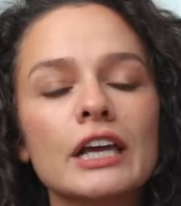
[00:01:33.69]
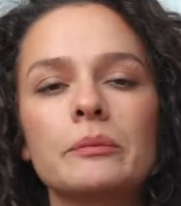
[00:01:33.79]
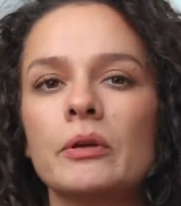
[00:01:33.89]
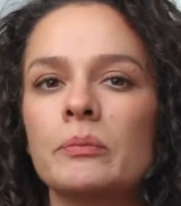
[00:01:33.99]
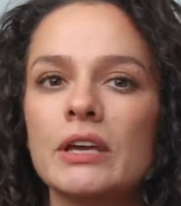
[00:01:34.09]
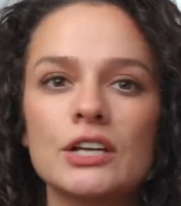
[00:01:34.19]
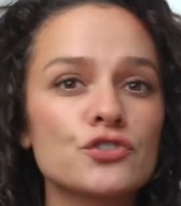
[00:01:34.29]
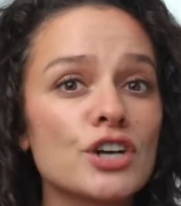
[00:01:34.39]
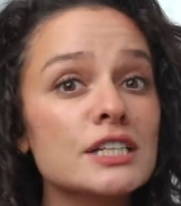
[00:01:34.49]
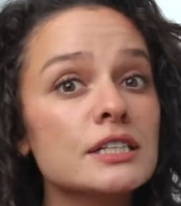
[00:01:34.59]
It could be a
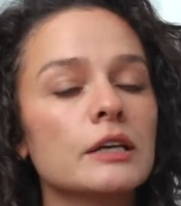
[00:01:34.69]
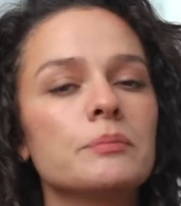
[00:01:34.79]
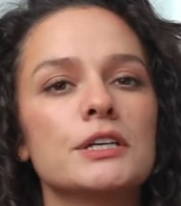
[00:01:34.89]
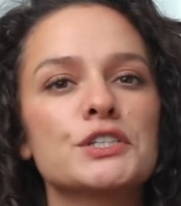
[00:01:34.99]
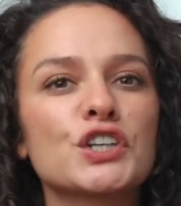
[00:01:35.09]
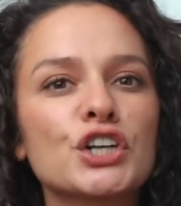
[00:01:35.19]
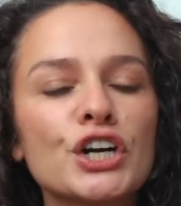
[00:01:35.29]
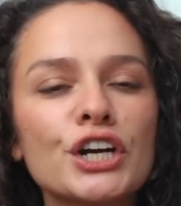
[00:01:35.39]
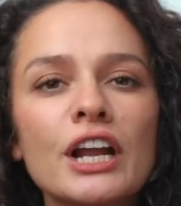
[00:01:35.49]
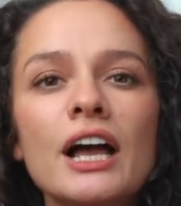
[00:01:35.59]
dress, it could be a
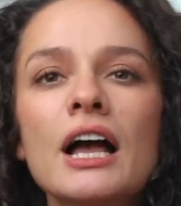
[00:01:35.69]
skirt.